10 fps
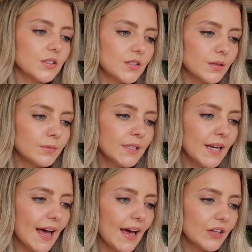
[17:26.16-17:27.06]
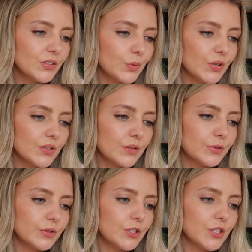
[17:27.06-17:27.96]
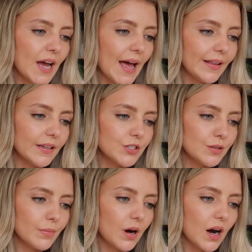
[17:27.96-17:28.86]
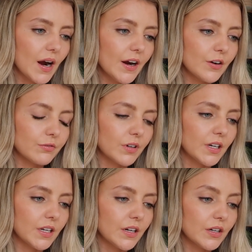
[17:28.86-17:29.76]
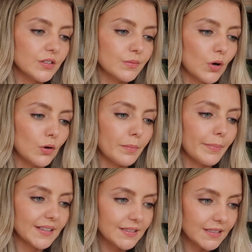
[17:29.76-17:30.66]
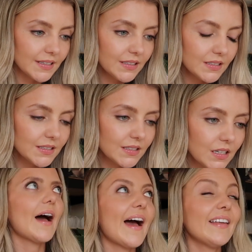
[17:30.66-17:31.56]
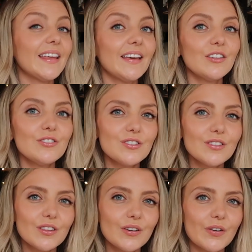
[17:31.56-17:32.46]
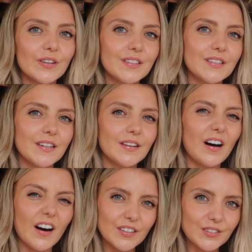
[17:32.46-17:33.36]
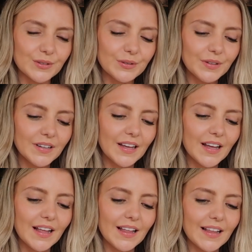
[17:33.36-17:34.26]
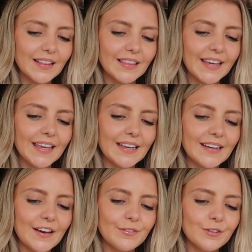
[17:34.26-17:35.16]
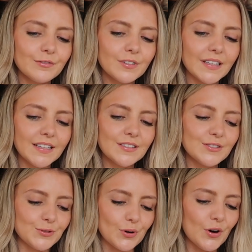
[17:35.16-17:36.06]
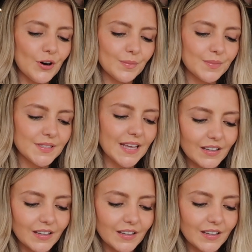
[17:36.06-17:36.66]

Someone asked, what's the most challenging part of running a small business? I think it's just the constant hustle. Like it never really stops.